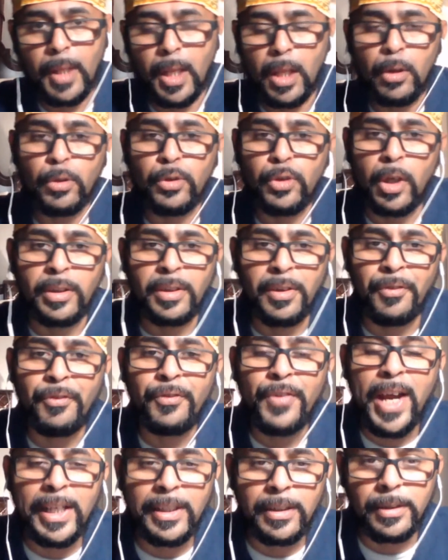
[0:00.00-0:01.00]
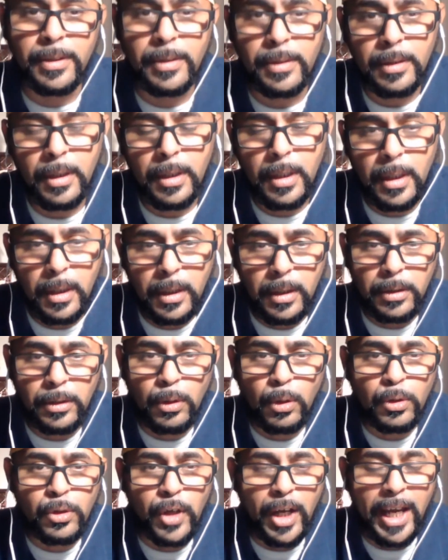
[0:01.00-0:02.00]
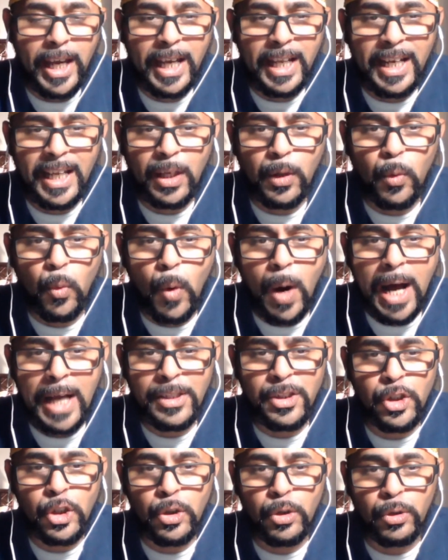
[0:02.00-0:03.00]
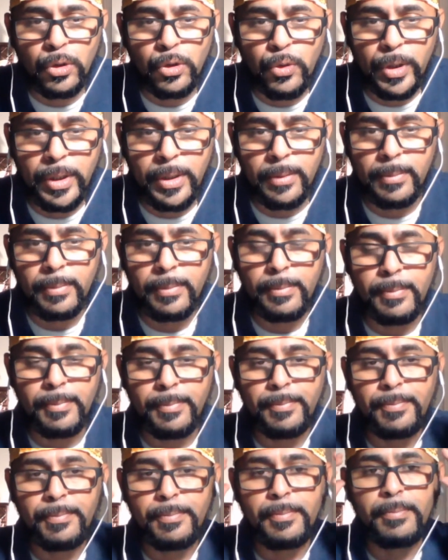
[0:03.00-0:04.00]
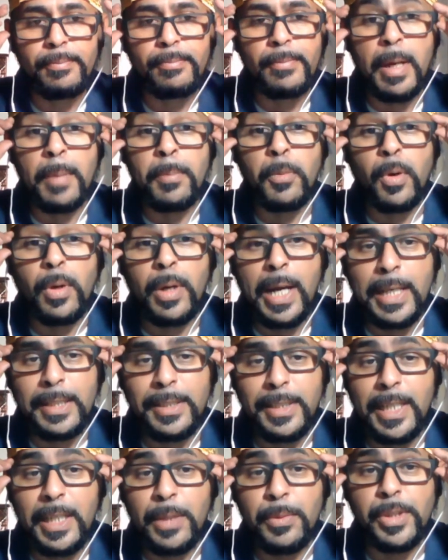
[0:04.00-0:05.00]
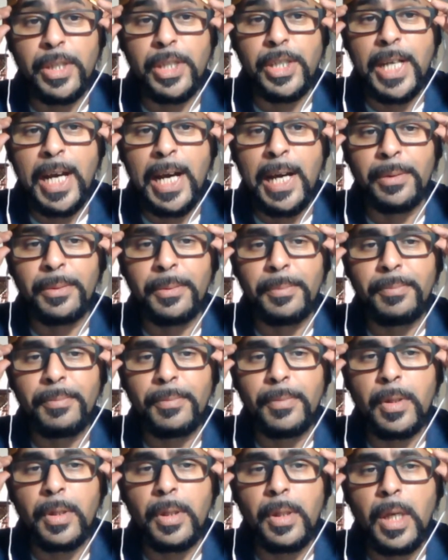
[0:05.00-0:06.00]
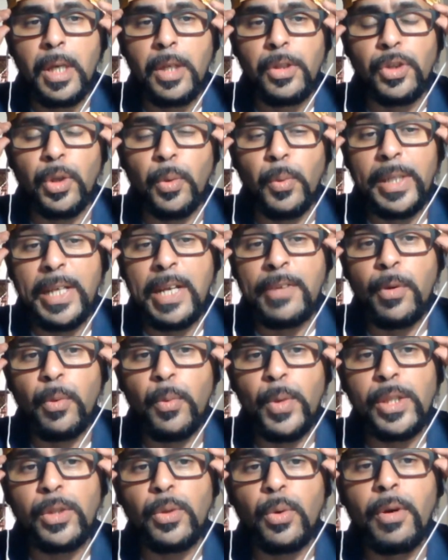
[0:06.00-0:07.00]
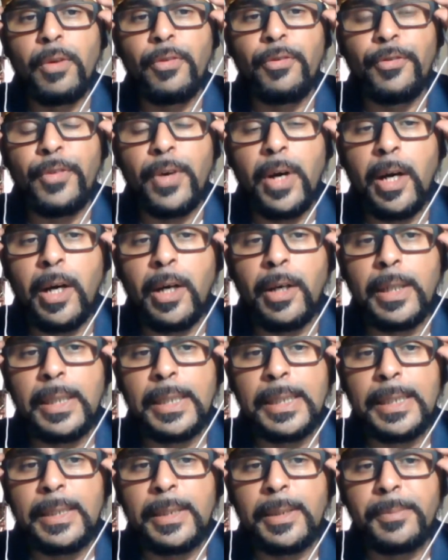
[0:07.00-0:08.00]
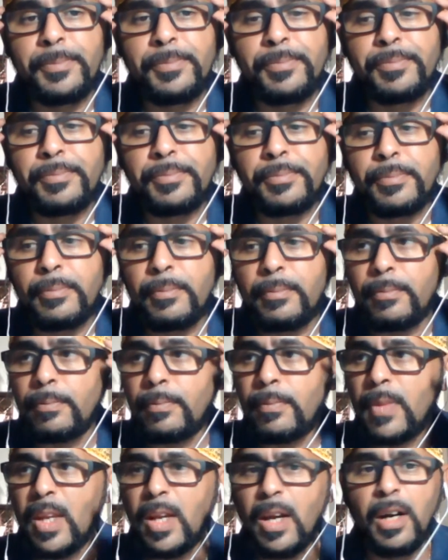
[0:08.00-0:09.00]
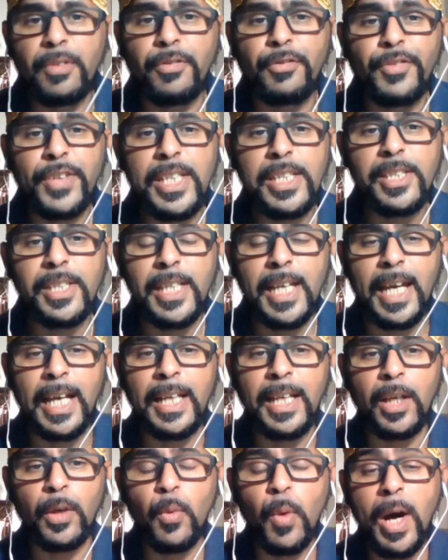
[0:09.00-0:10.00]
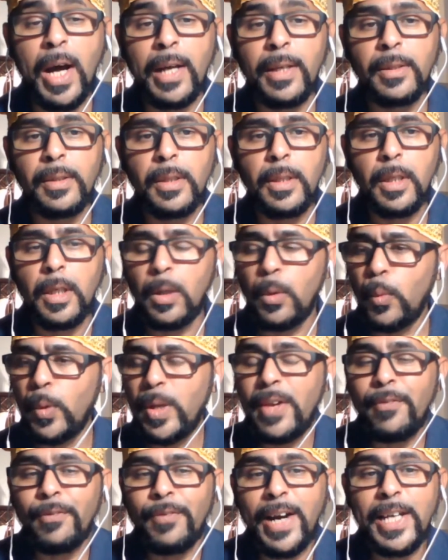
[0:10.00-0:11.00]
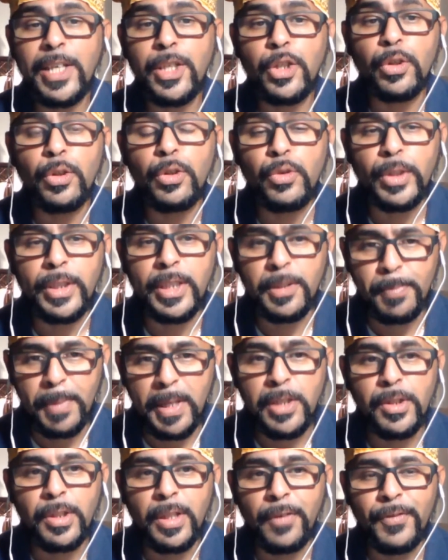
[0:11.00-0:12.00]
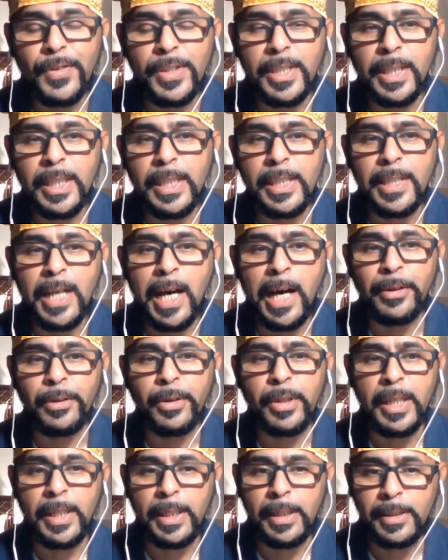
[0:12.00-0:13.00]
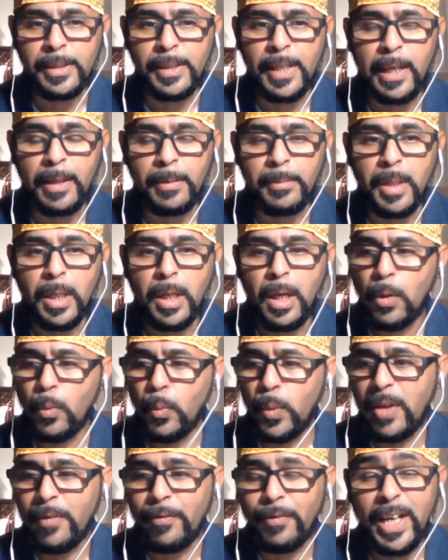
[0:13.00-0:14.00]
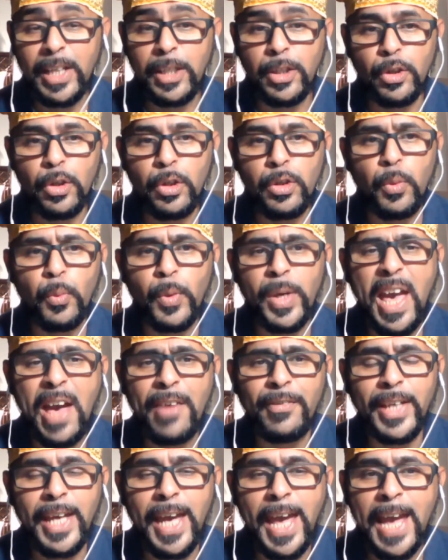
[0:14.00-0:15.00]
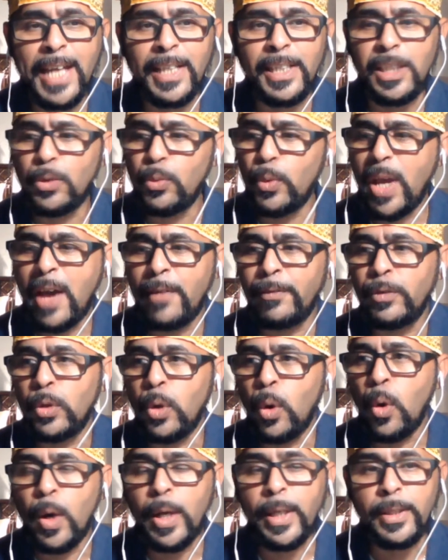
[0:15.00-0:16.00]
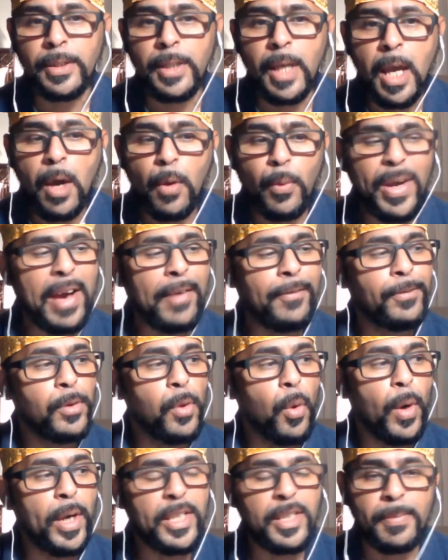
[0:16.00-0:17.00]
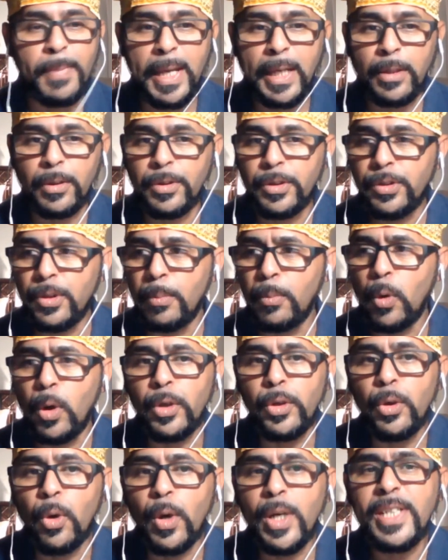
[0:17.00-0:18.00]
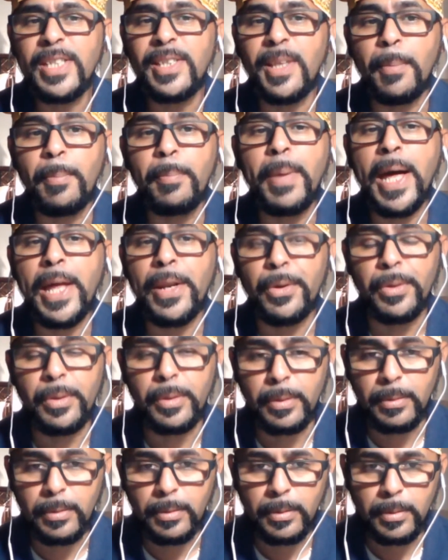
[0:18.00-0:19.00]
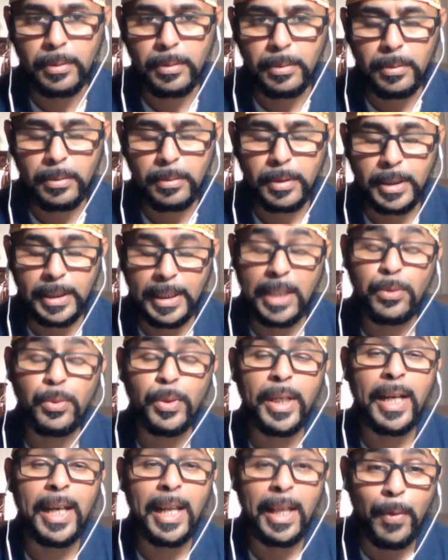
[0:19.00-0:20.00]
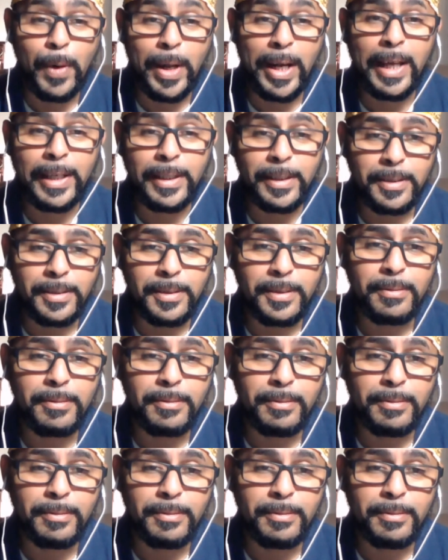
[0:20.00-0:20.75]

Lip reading: Those aren't defects. Those are Elegua's children. Remember, I said he was a child. So whenever we throw a feast to Elegua, we invite children, especially if it's in his honor and in his name. We invite children. We have candies. We have toys. We have noise makers. The more noise, the better. That's what Elegua likes.